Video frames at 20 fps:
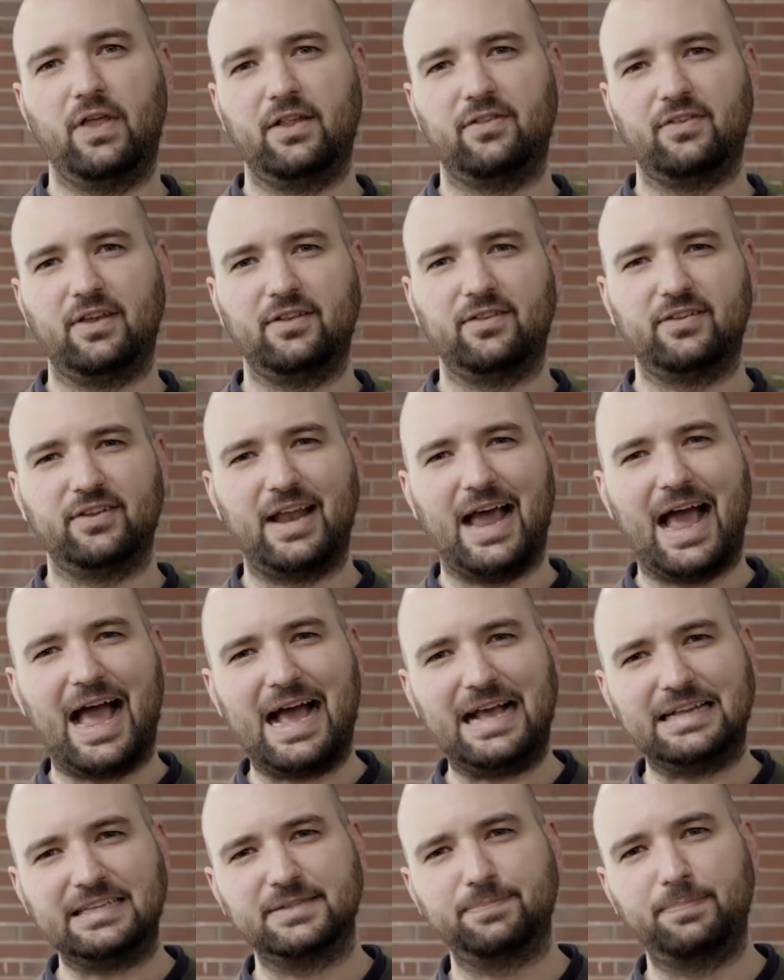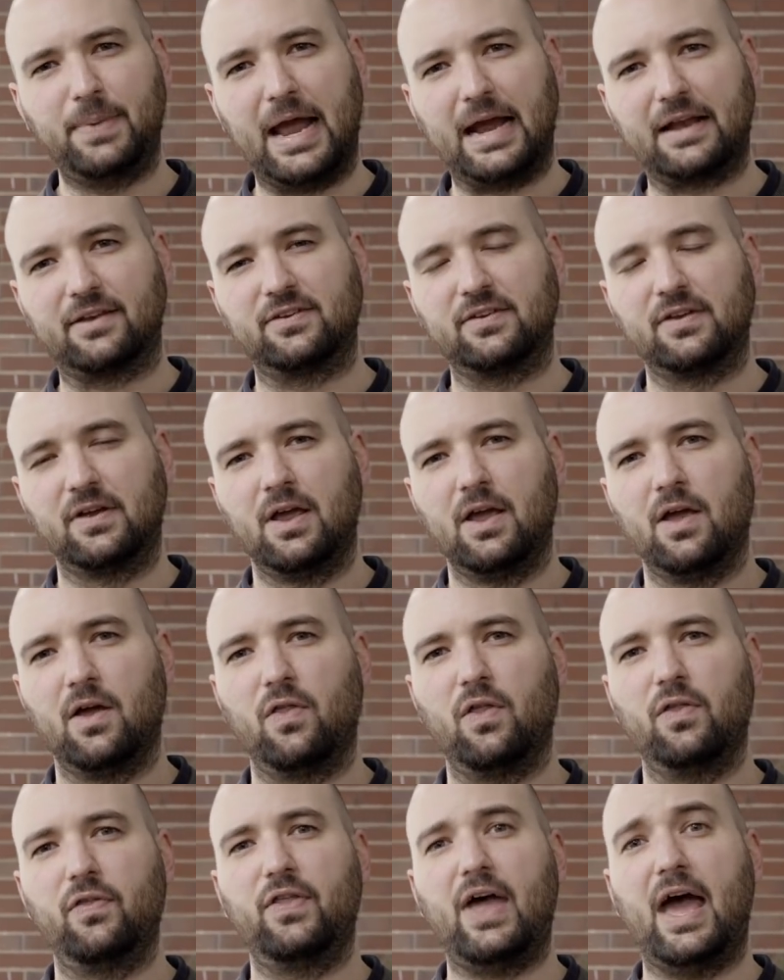it's an aspect
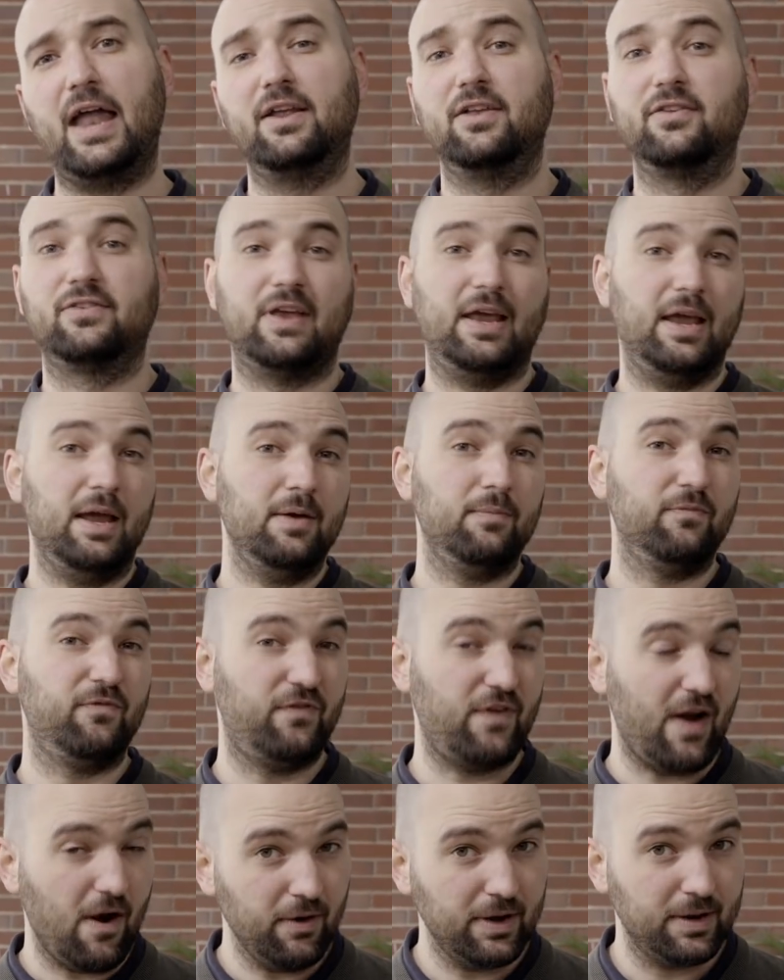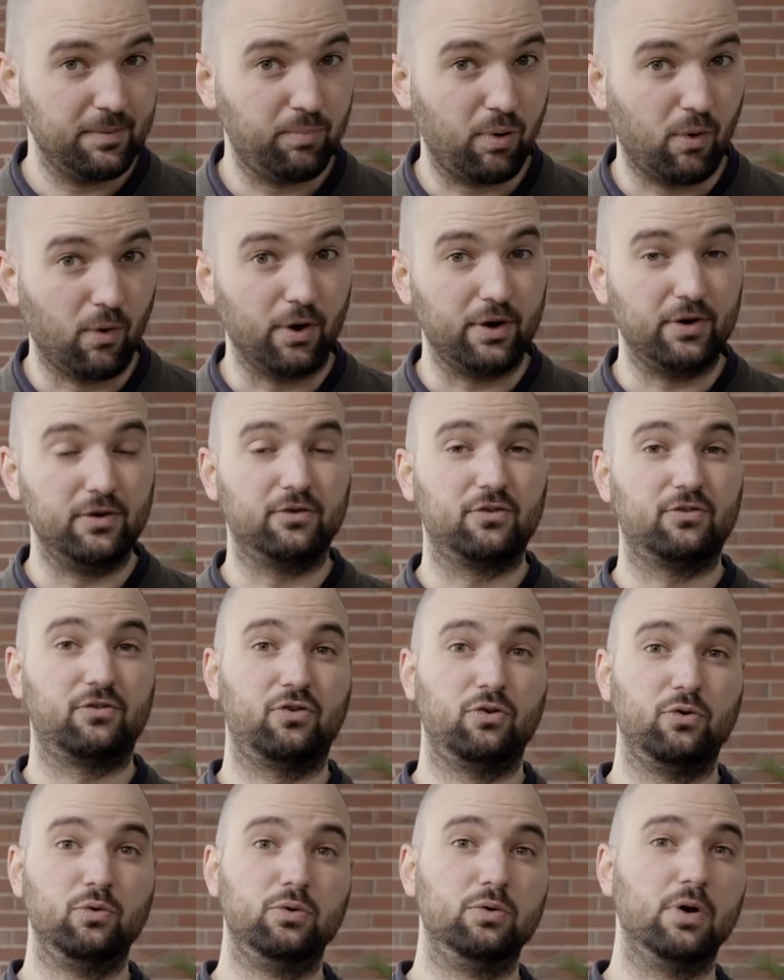that is very important
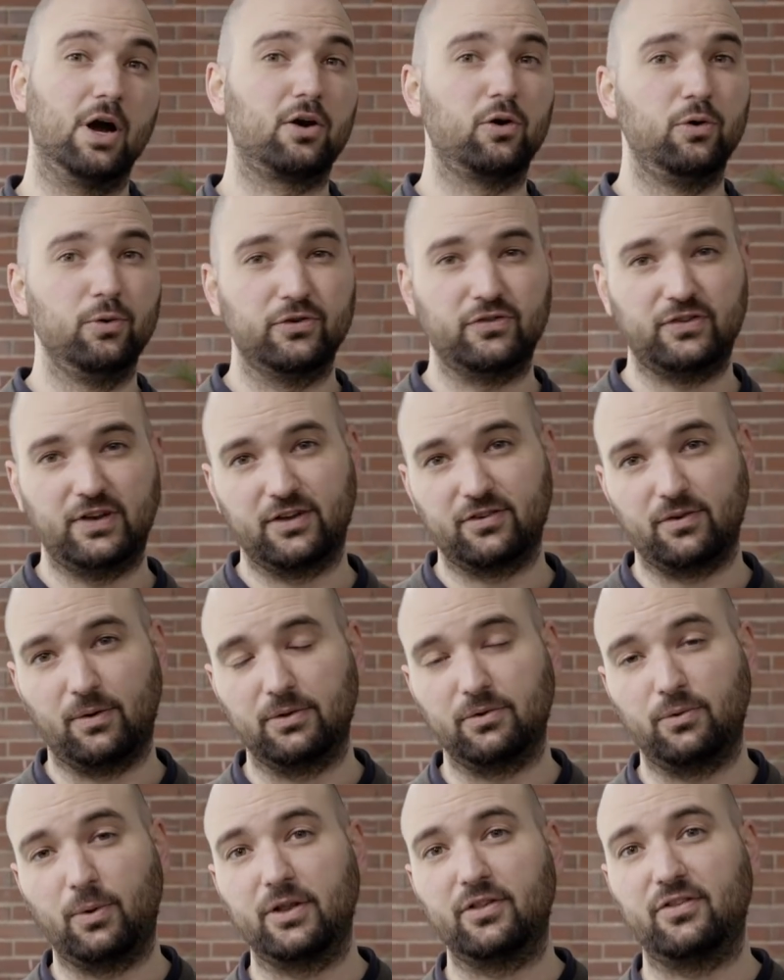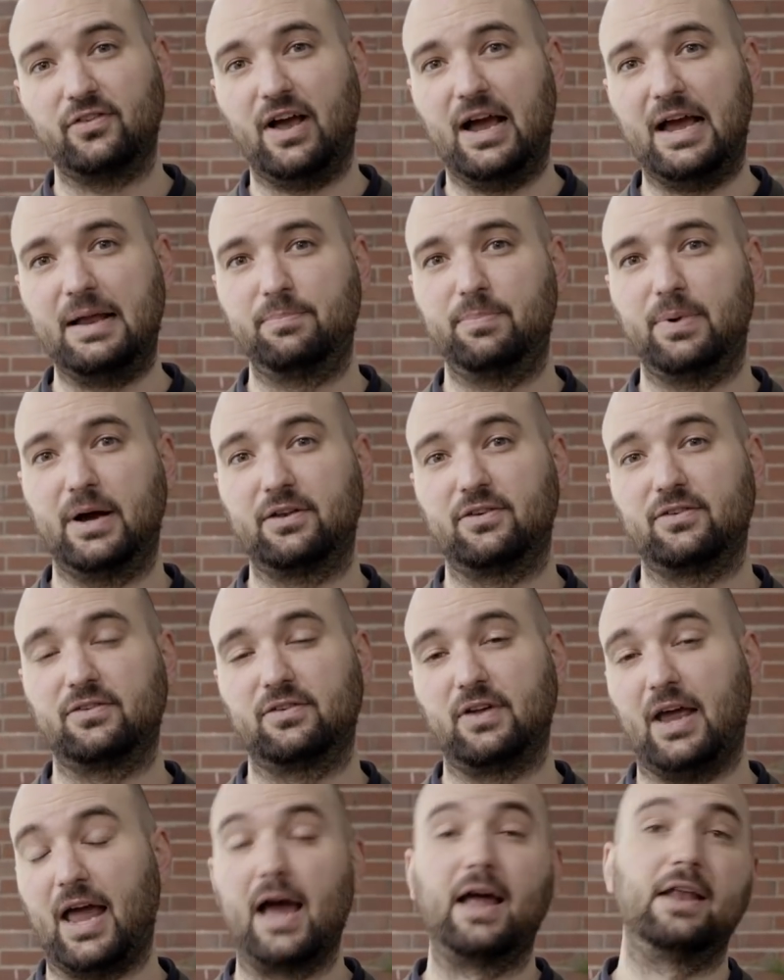to acoustics on the one side,
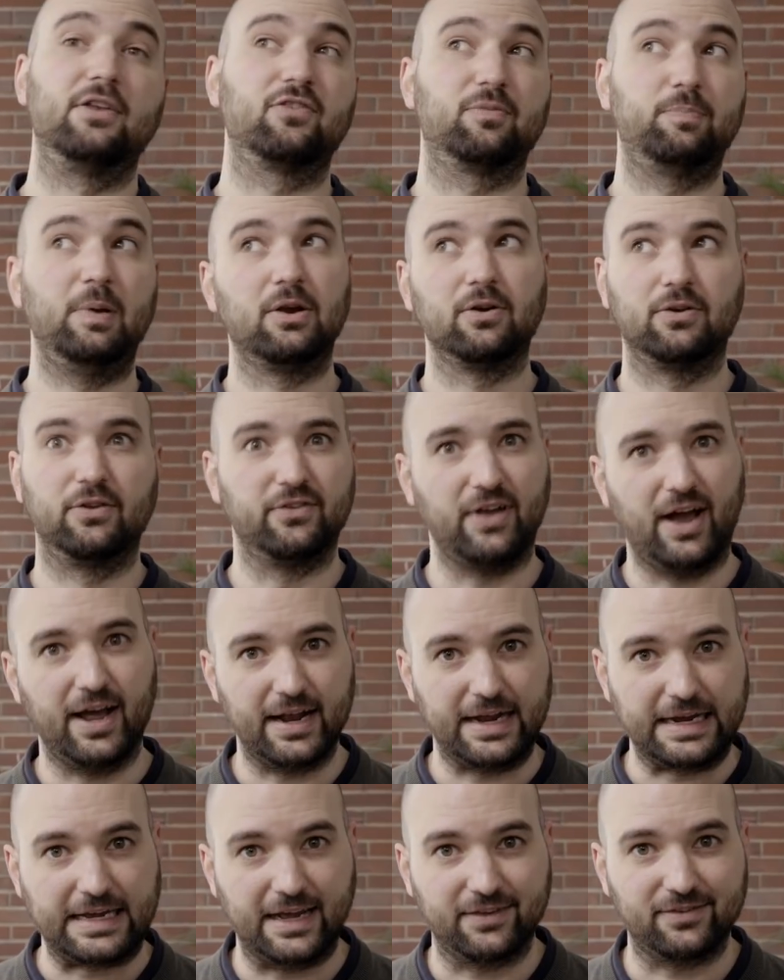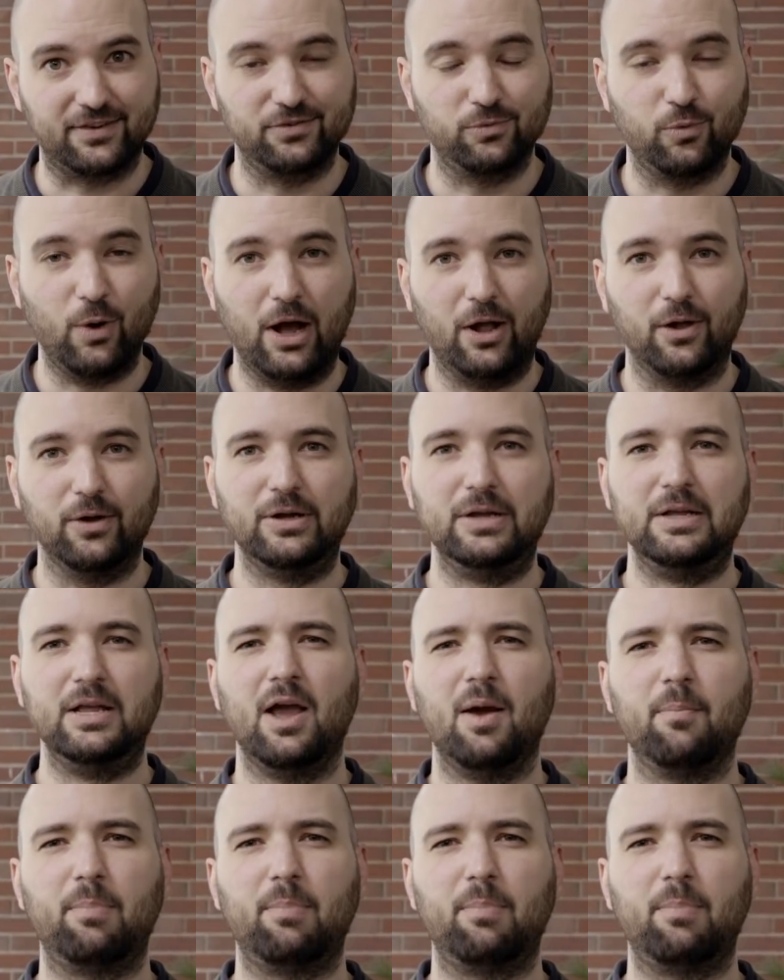but and speaker design, I guess, as well.